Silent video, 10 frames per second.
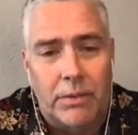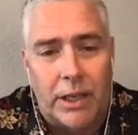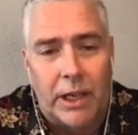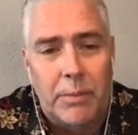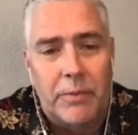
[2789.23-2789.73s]
you
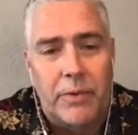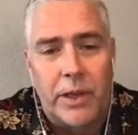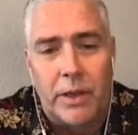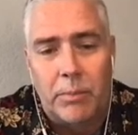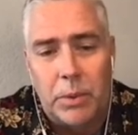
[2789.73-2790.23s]
know, like
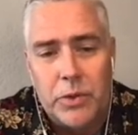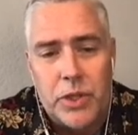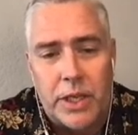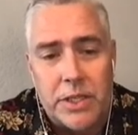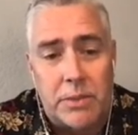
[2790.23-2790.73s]
I've been
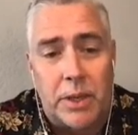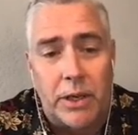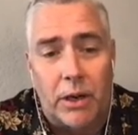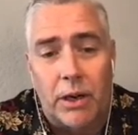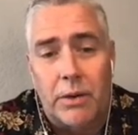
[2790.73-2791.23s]
feeding blue
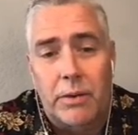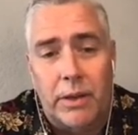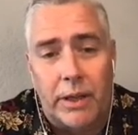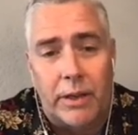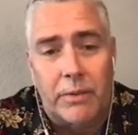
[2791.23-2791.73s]
jays in my
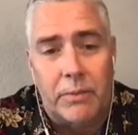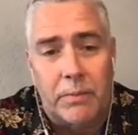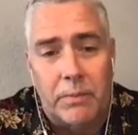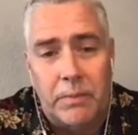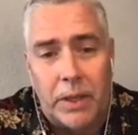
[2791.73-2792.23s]
yard, and
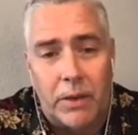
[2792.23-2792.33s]
they,